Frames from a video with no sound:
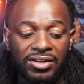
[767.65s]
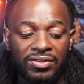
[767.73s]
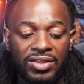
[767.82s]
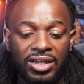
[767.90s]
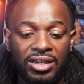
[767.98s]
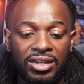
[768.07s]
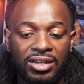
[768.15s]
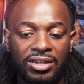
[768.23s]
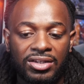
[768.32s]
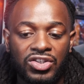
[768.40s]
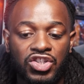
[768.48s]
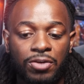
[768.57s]
the
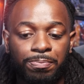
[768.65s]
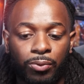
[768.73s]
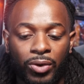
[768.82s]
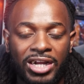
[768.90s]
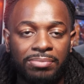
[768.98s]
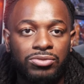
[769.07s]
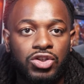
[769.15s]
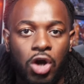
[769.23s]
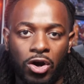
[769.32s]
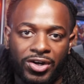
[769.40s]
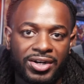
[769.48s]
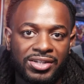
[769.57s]
Supreme
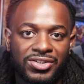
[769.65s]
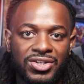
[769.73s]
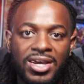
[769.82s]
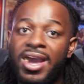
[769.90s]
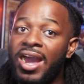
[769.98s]
Darkness,